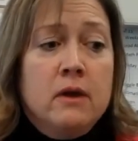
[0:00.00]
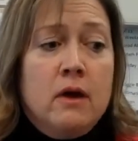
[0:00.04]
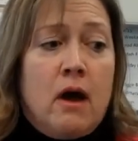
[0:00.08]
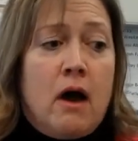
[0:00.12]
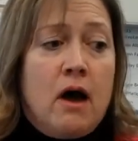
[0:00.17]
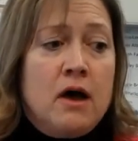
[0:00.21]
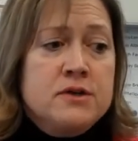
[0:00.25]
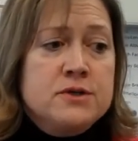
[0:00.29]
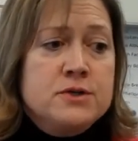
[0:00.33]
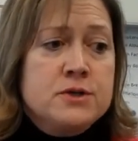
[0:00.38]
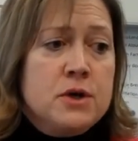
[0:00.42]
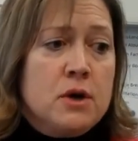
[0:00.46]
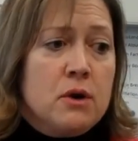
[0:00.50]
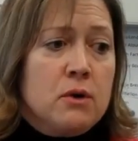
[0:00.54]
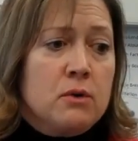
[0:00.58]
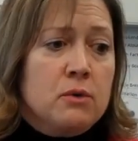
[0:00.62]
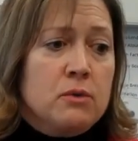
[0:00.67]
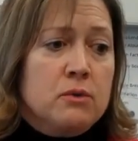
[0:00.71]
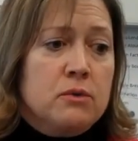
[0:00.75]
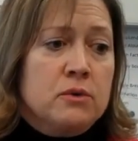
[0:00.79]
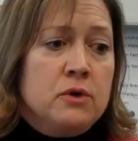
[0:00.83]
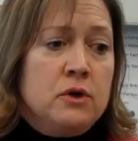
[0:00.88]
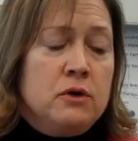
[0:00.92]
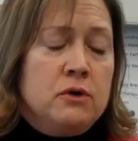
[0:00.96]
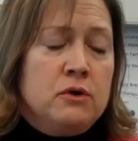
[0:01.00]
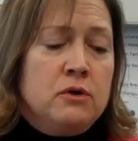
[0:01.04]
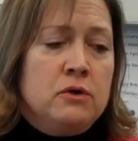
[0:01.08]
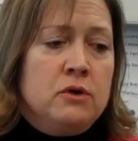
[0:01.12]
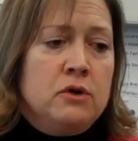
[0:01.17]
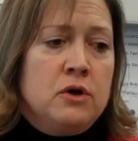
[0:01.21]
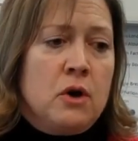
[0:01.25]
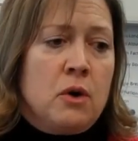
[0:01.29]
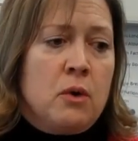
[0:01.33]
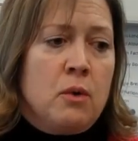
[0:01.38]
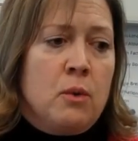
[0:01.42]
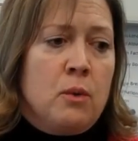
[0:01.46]
Also,
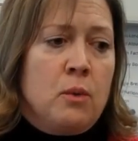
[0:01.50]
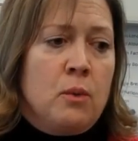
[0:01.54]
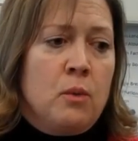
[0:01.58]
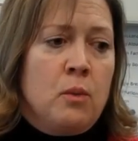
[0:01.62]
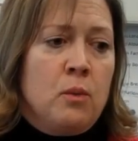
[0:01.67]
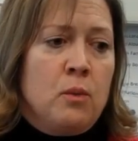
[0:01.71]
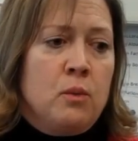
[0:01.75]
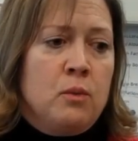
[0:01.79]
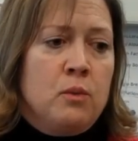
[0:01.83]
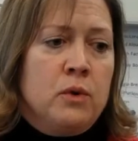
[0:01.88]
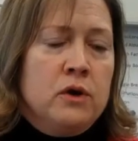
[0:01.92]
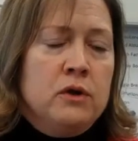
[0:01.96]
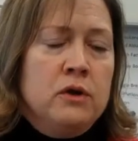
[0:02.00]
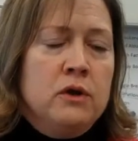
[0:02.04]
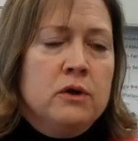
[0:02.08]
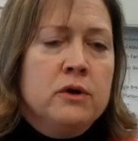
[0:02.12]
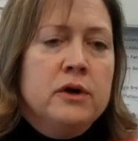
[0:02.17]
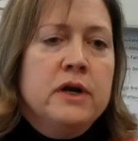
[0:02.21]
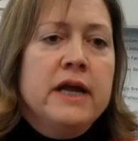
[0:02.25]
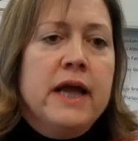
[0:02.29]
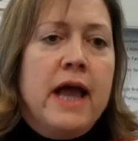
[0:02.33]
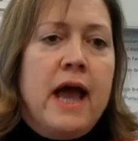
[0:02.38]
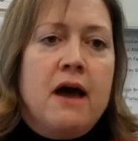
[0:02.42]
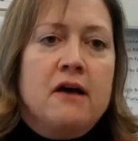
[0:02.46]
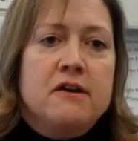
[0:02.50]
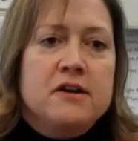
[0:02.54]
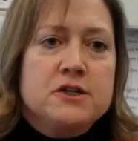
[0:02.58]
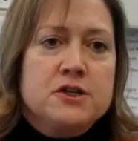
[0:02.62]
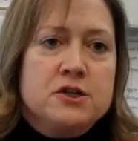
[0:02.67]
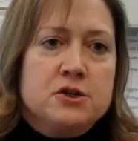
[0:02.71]
you know, we're learning how to